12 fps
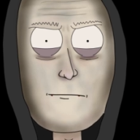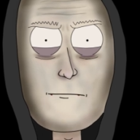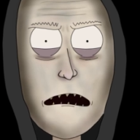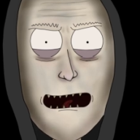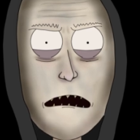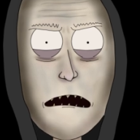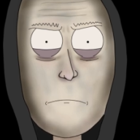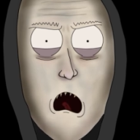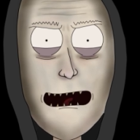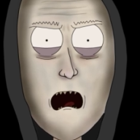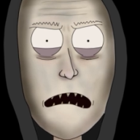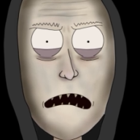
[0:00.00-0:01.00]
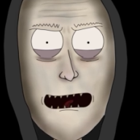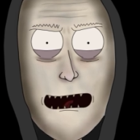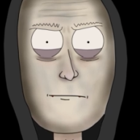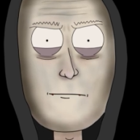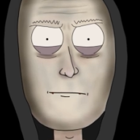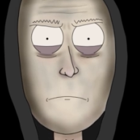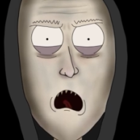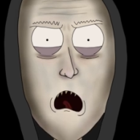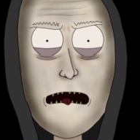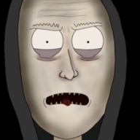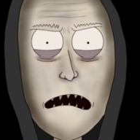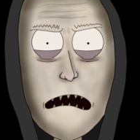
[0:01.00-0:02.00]
It could be in there right now,
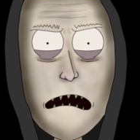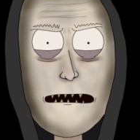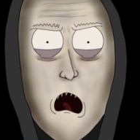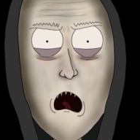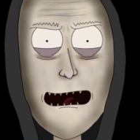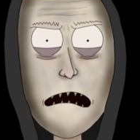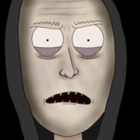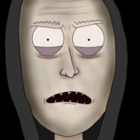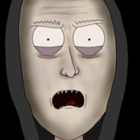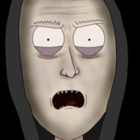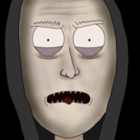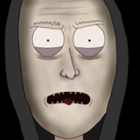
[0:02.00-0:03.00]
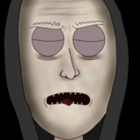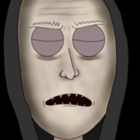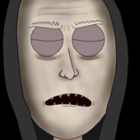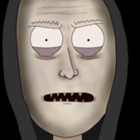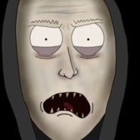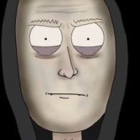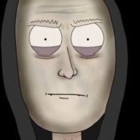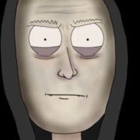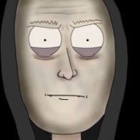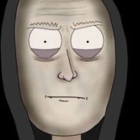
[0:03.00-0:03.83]
watching me struggle to get down the smooth rock.